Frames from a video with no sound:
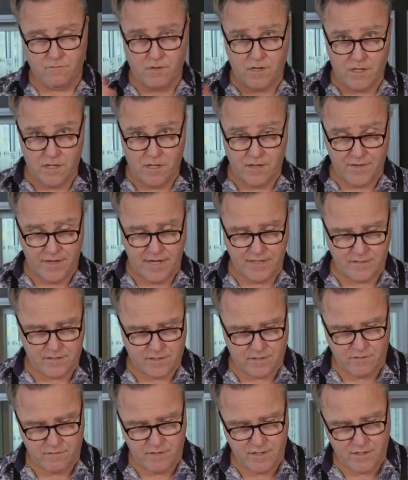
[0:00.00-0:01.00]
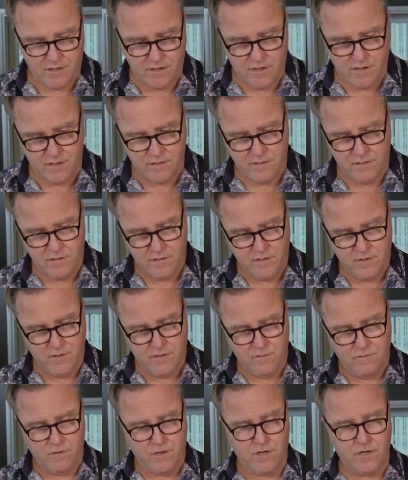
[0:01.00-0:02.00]
While all that's going on,
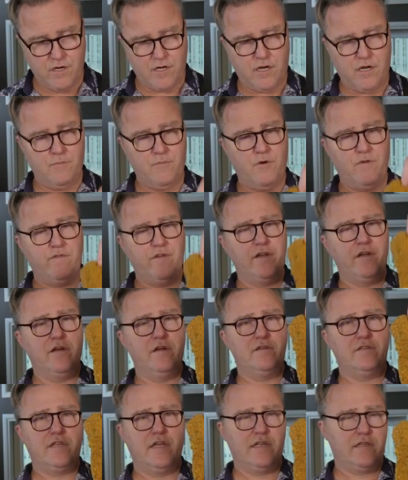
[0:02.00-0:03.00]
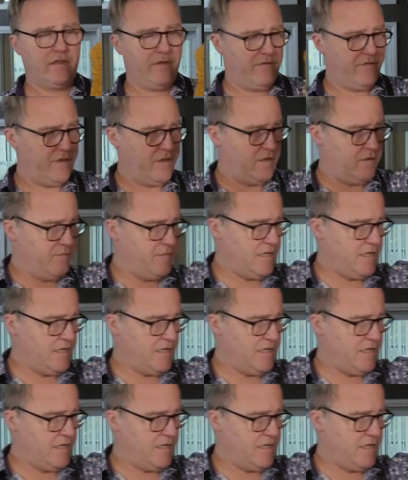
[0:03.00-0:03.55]
we're going to come over here, take the veal